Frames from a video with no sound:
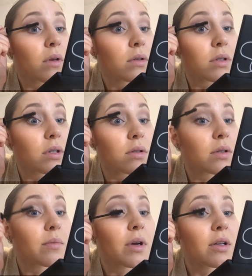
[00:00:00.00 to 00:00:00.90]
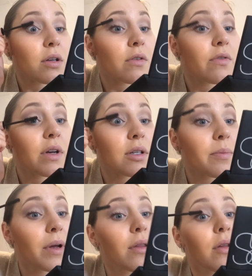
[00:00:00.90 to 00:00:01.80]
Just using my Too Faced
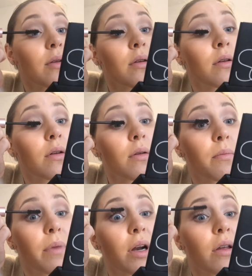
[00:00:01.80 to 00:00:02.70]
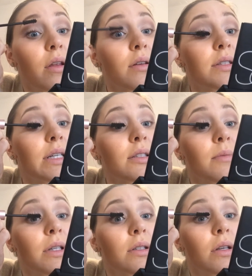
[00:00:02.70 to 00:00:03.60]
Better Than Sex
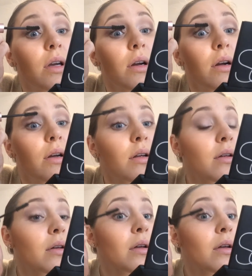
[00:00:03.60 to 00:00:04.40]
mascara.